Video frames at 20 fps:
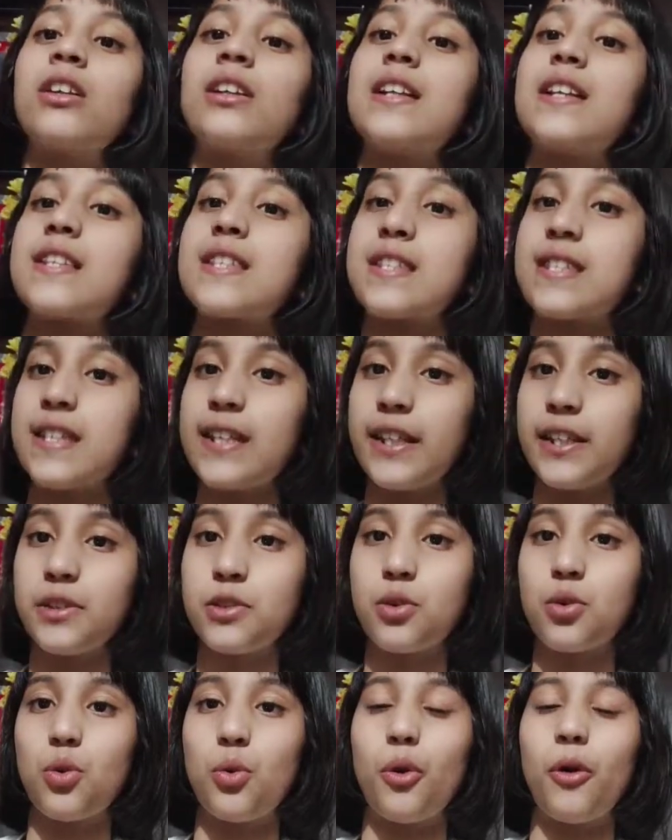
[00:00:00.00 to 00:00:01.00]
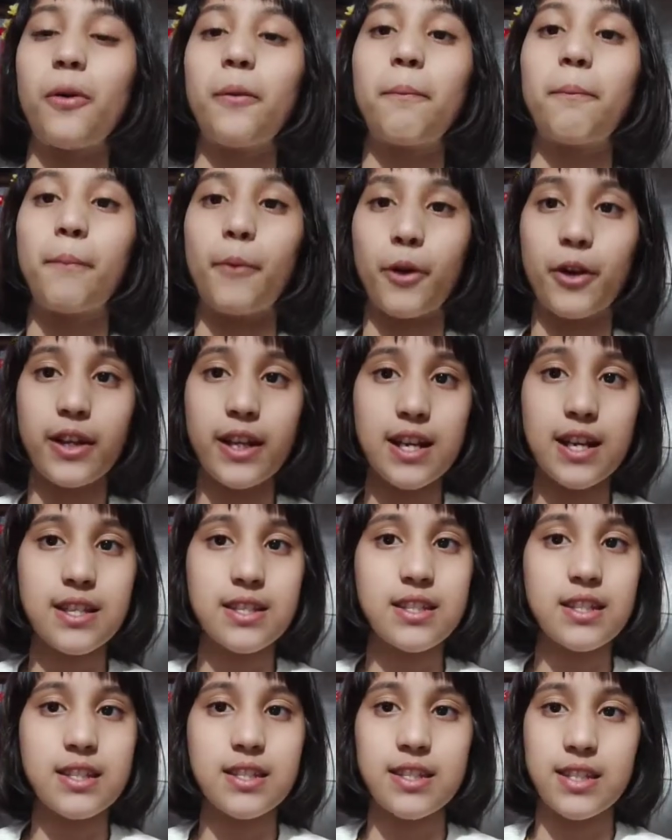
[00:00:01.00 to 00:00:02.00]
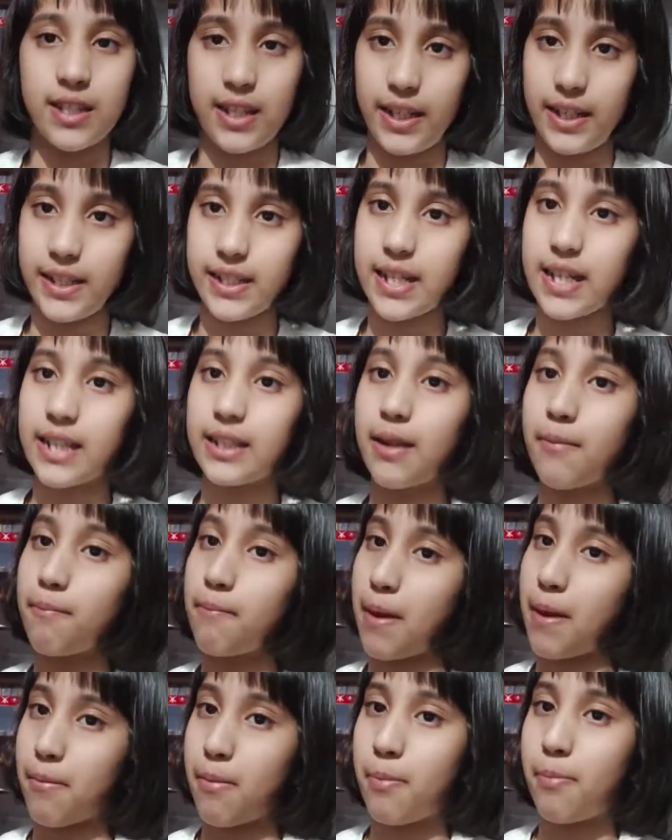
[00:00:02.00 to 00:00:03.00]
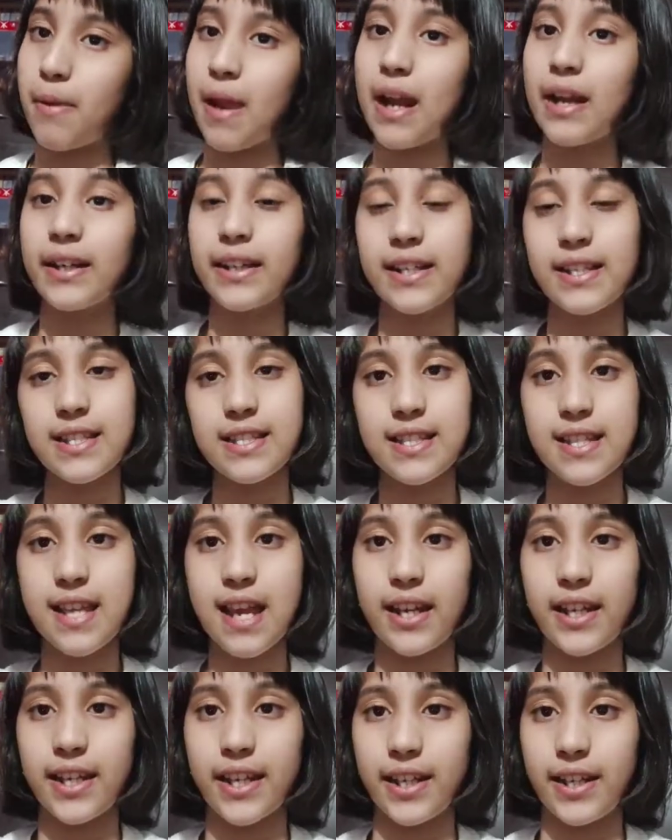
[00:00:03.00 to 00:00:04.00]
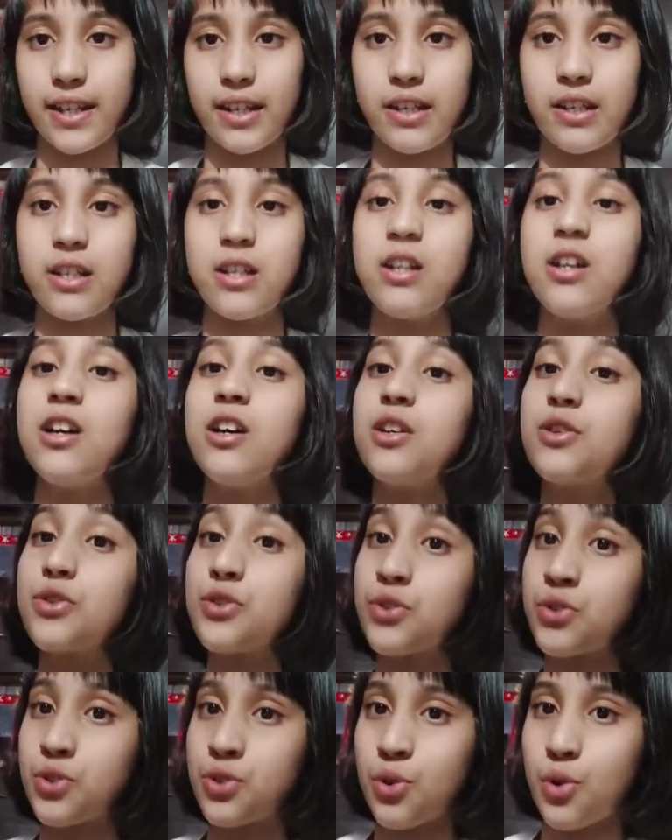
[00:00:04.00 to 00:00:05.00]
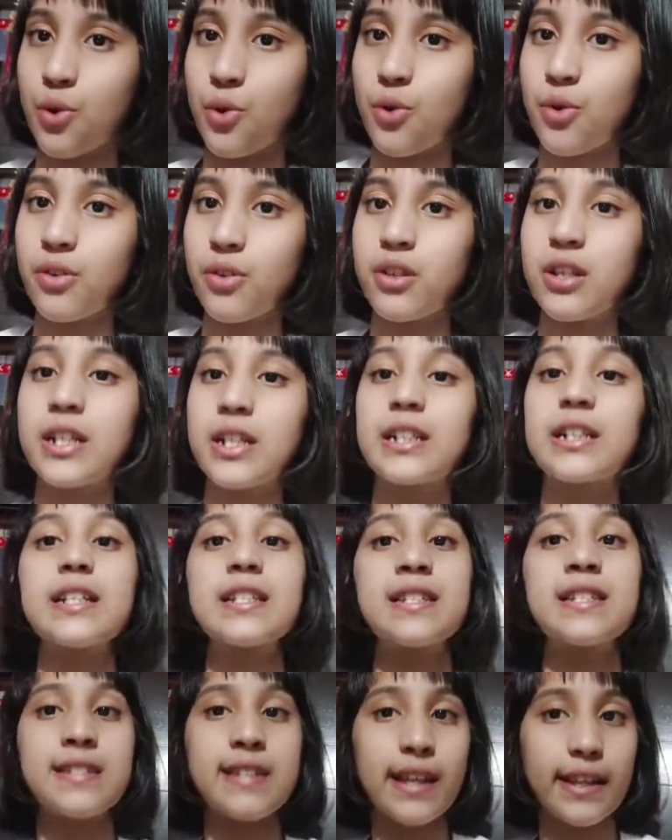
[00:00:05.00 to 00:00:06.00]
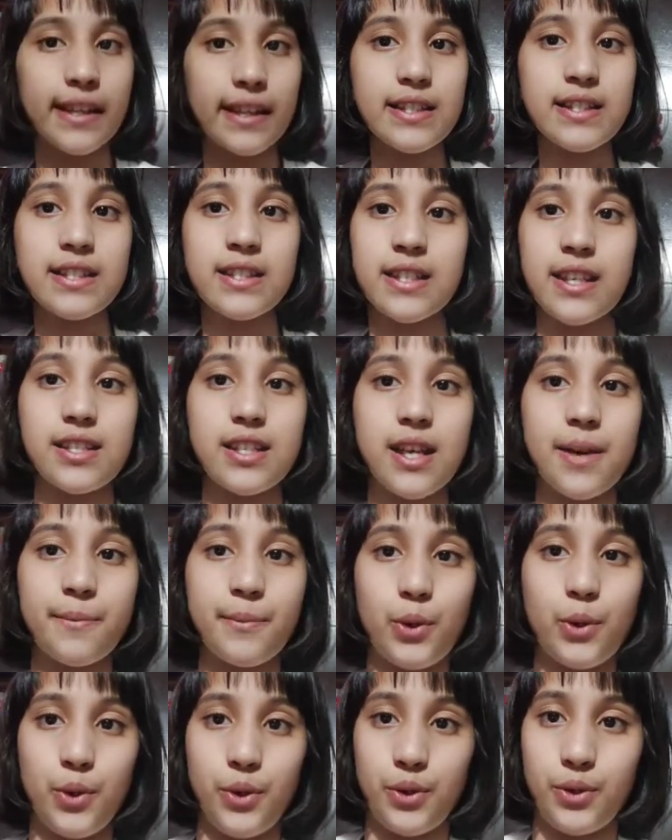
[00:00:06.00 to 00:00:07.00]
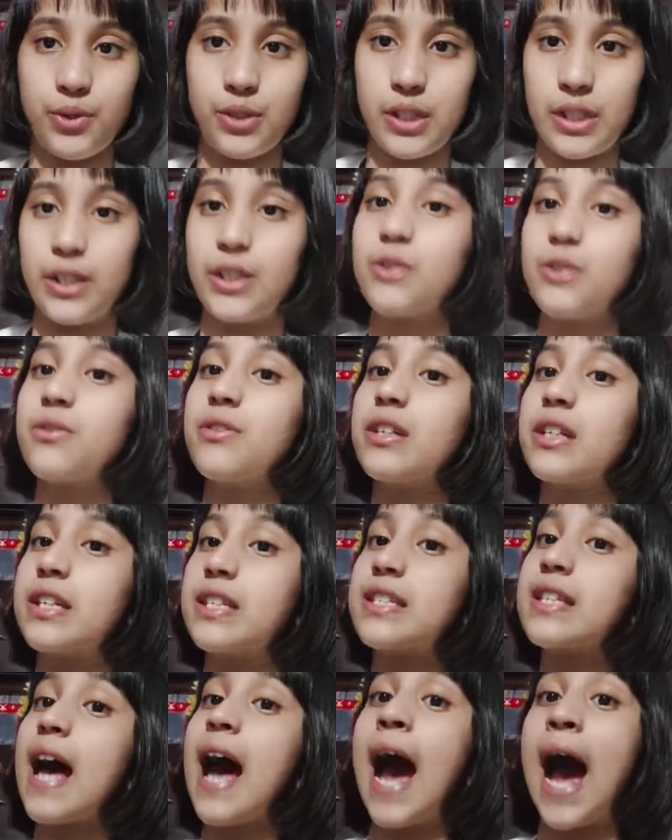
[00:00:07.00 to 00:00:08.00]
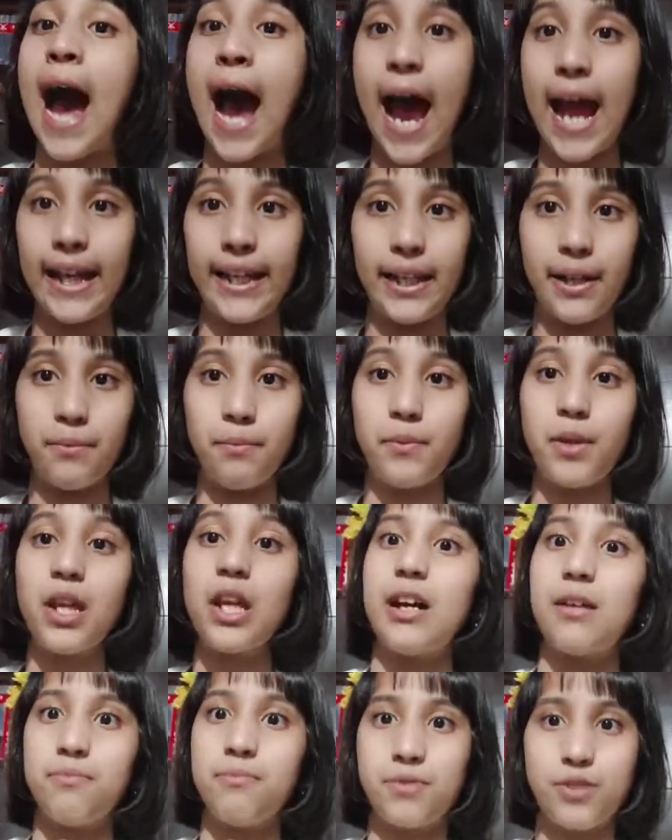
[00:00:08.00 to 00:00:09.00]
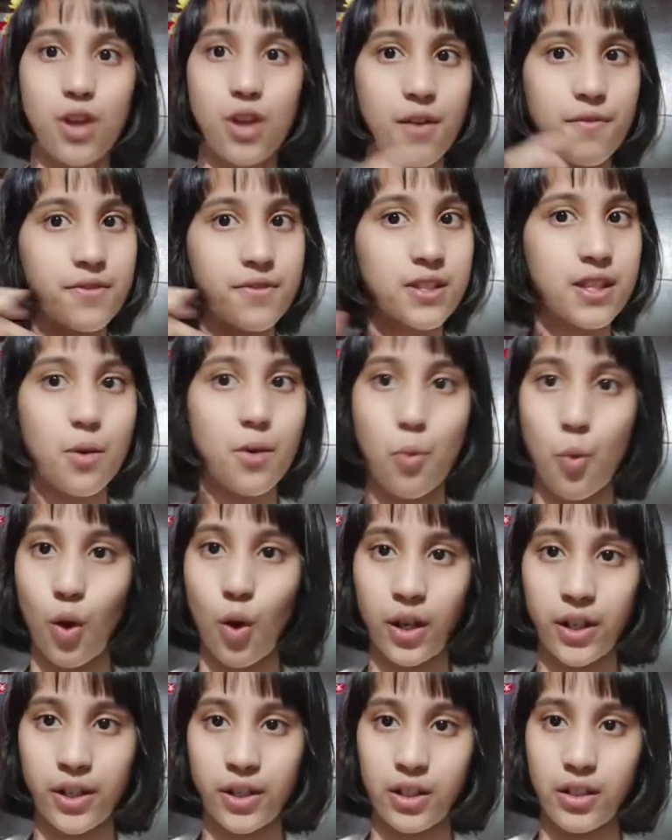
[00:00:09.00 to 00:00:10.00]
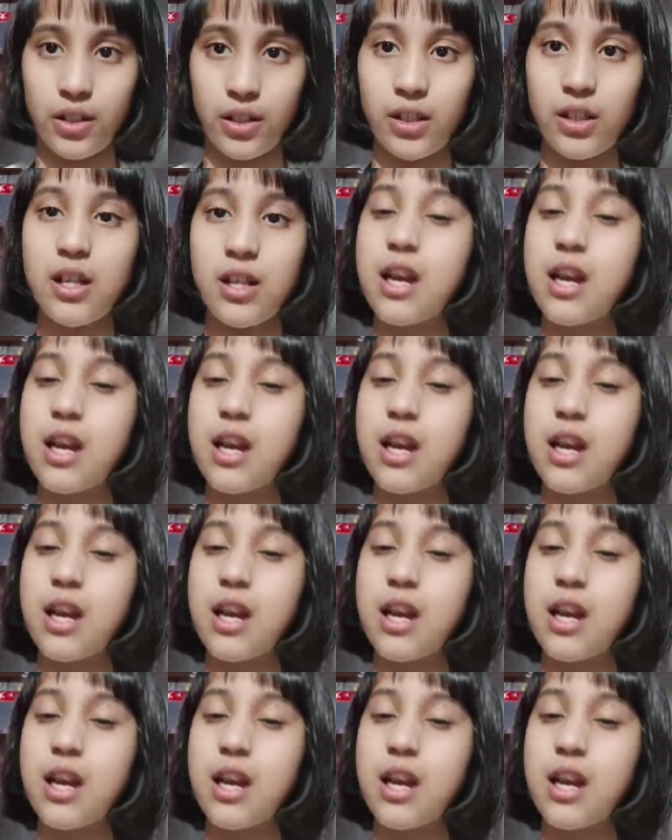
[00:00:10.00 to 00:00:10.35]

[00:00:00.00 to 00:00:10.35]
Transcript: The seed coat protects the seed and the baby plant inside it. So, the second stage I'm going to tell you is a hilum, absorbs the water.